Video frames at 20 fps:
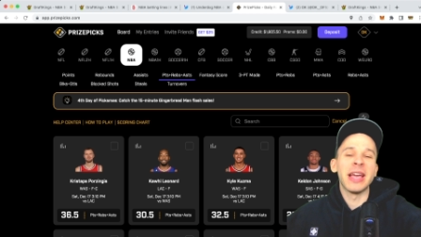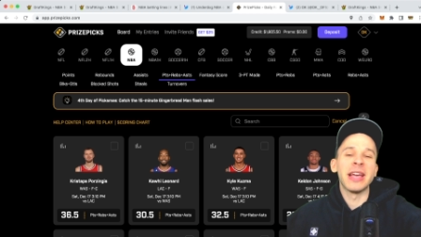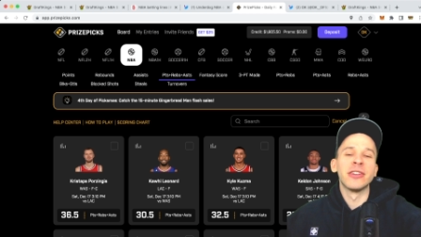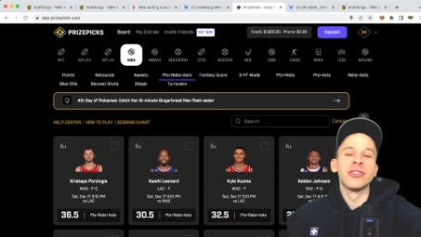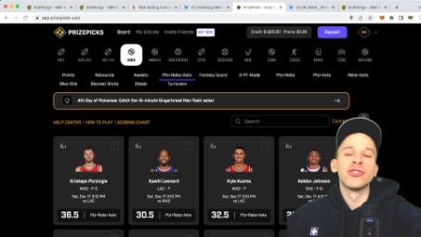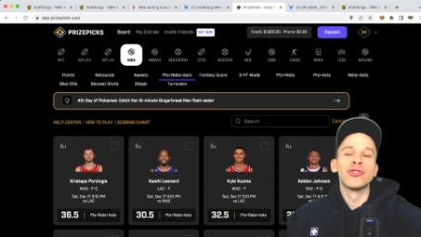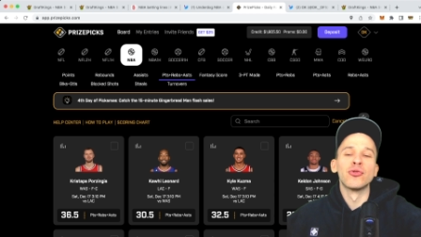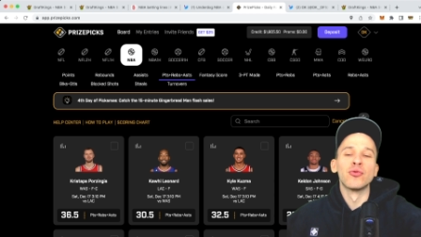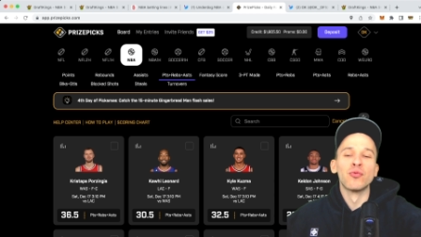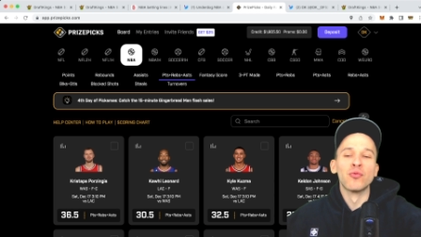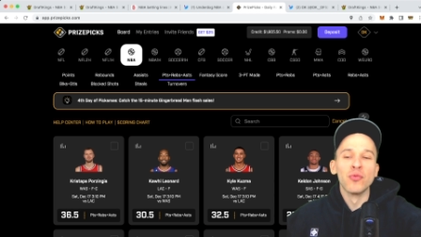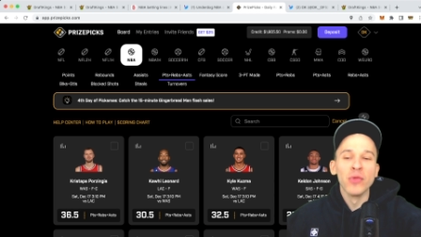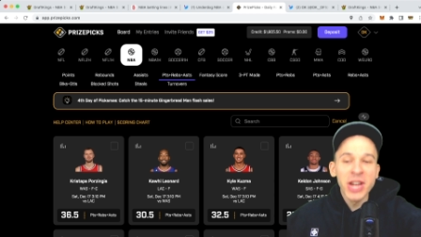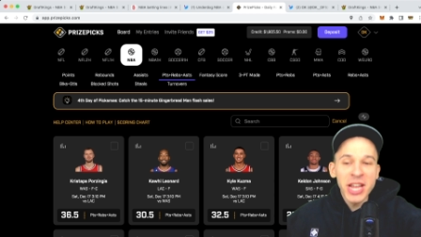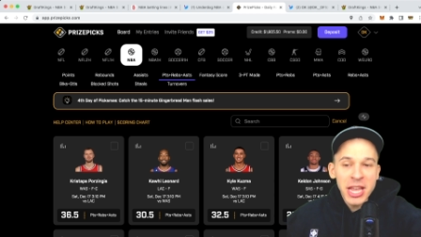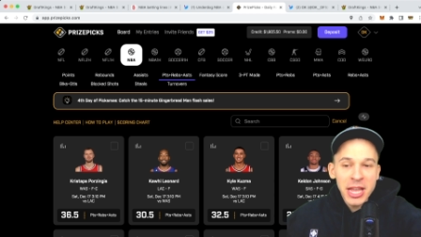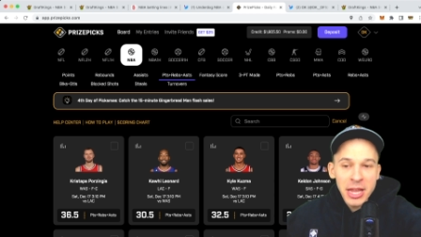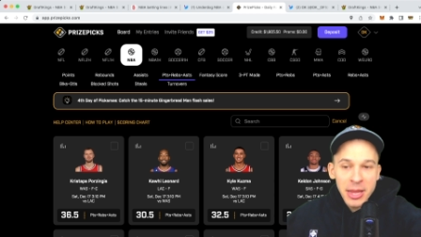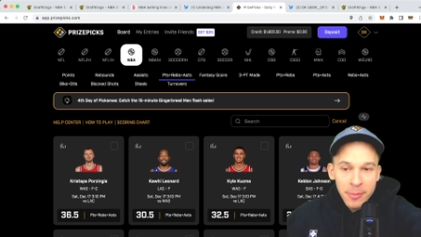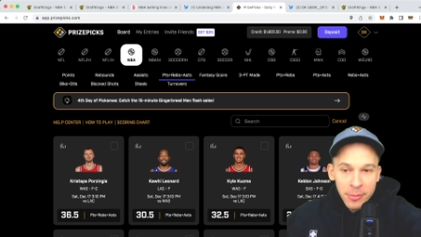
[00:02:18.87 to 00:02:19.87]

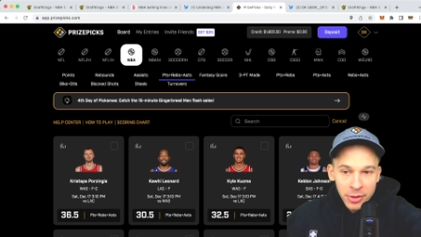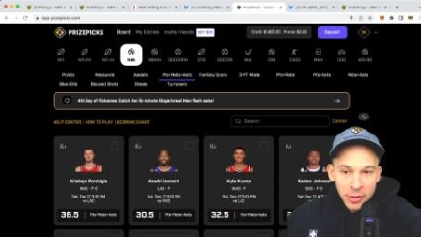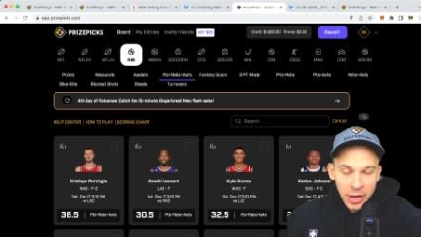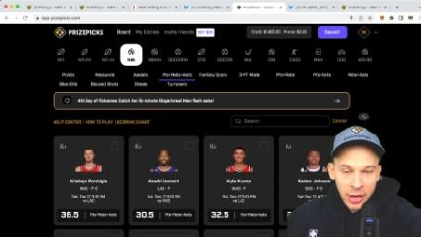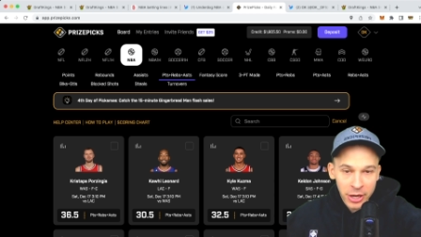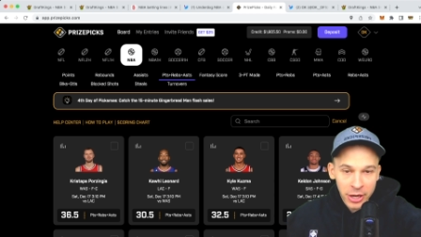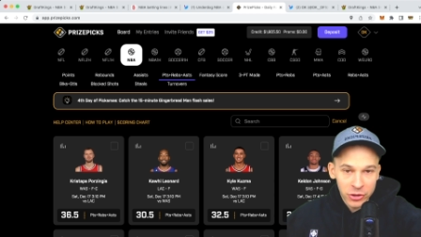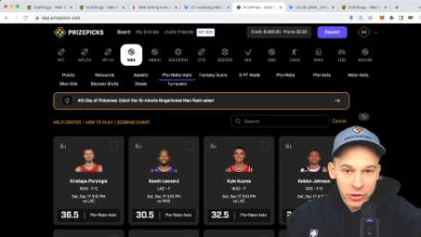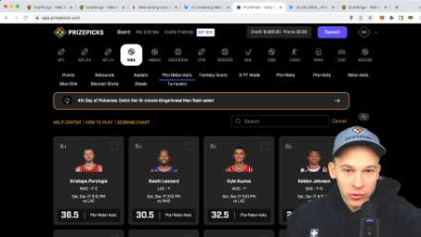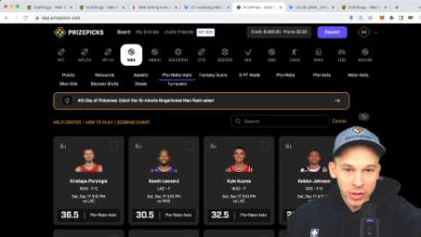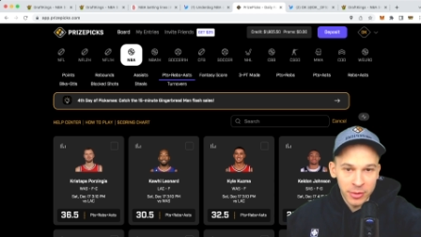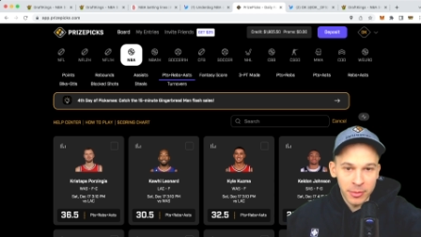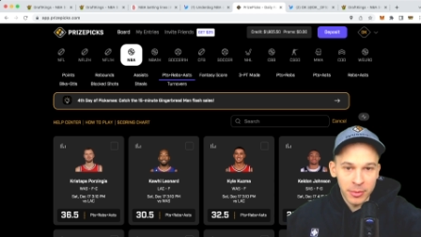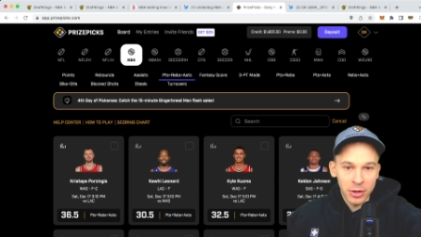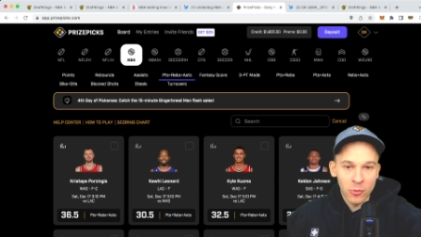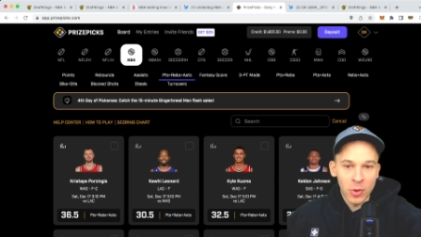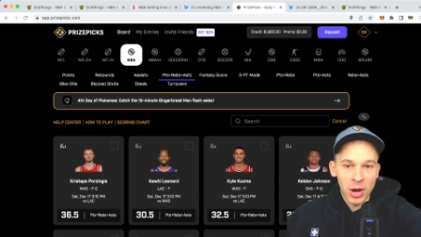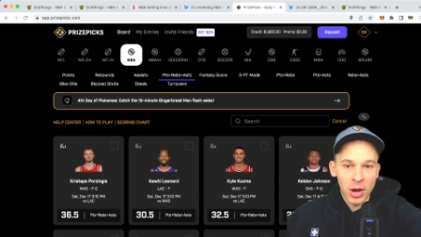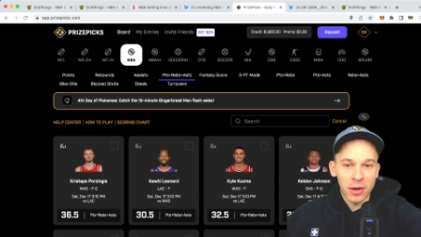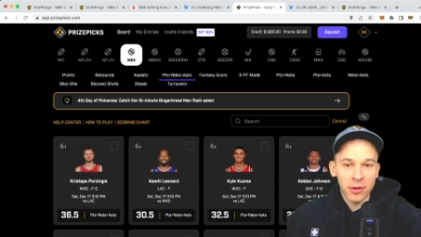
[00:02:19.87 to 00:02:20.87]
extremely, extremely
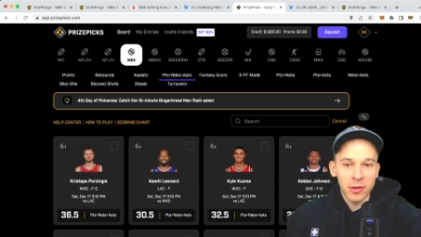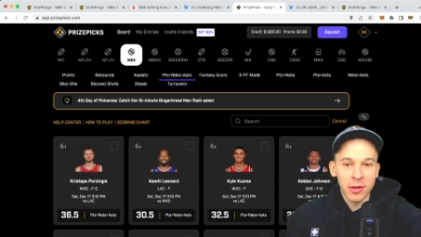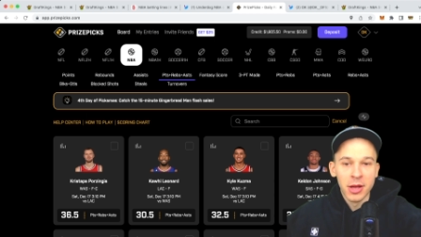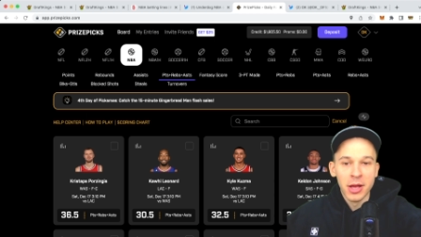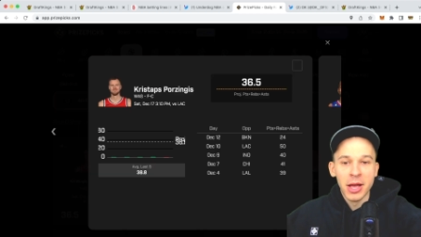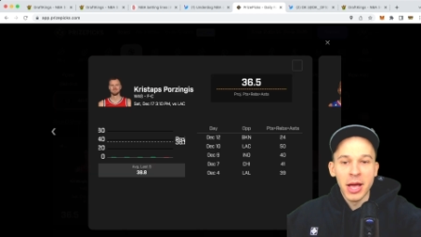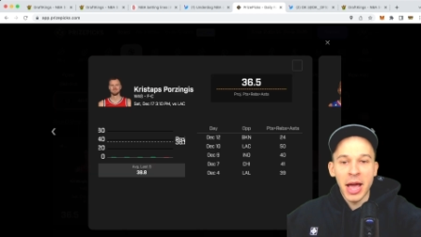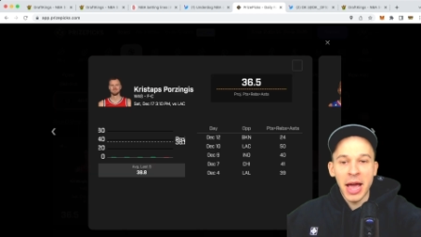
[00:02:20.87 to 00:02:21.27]
well,